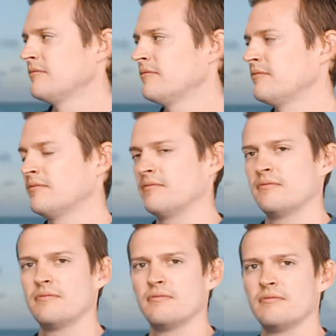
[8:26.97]

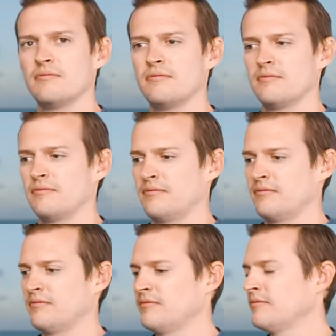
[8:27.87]

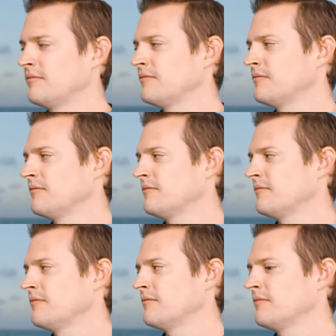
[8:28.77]

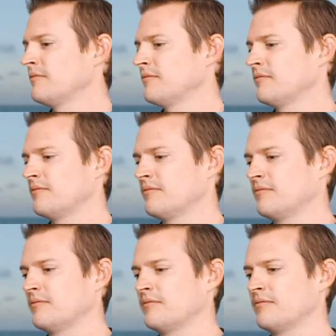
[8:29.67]

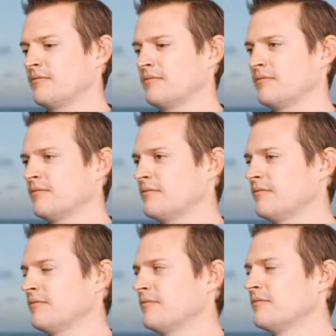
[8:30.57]

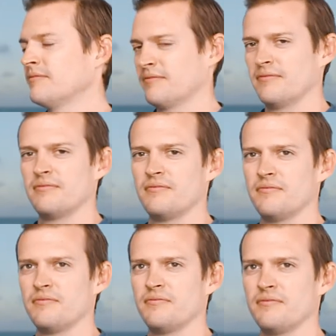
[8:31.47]

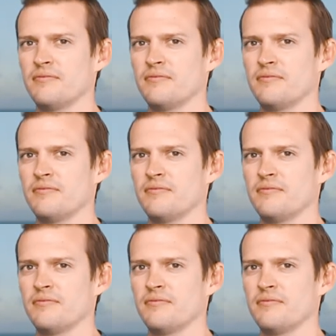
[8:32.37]
(not speaking)